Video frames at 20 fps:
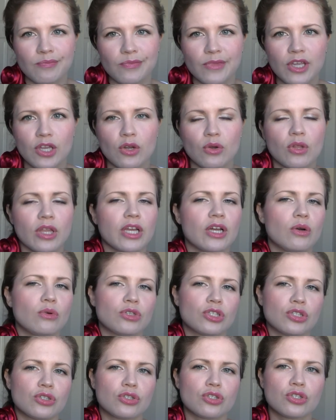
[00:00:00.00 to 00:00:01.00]
you know, like
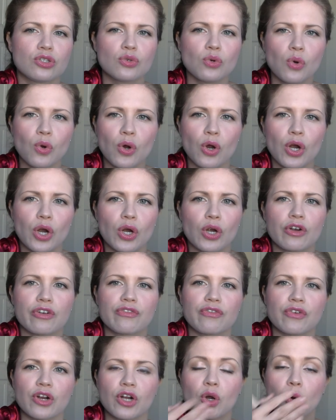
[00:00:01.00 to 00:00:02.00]
going to the store or
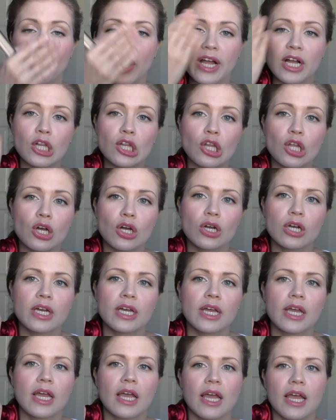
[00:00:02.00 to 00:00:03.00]
for a quick
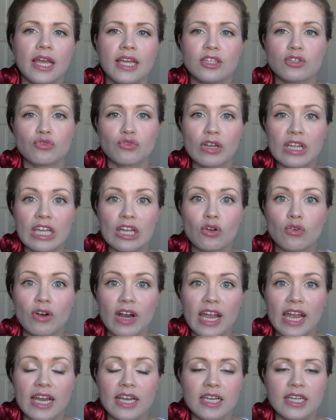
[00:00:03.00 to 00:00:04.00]
look. It's really
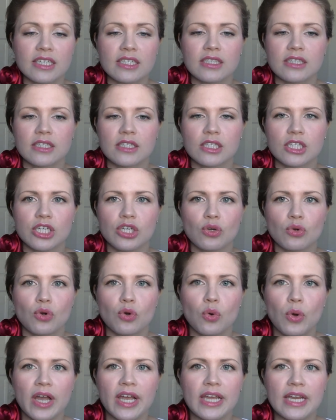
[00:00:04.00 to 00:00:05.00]
great because it's, you know,
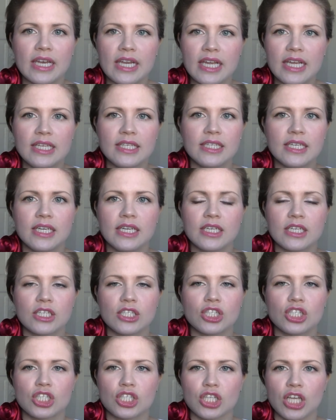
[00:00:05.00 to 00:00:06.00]
quick and easy, and
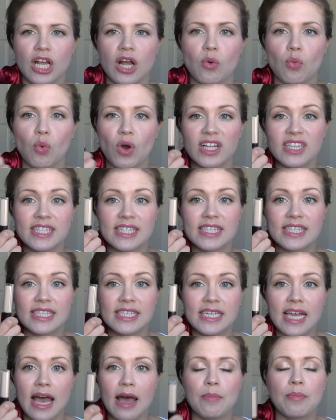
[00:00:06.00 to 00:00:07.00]
it's just like a
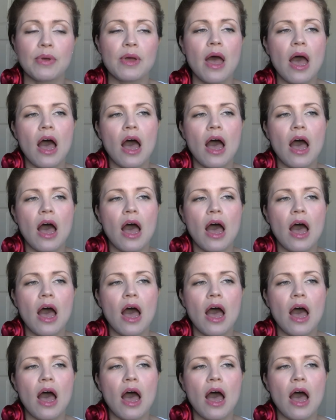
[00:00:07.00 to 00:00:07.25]
one-step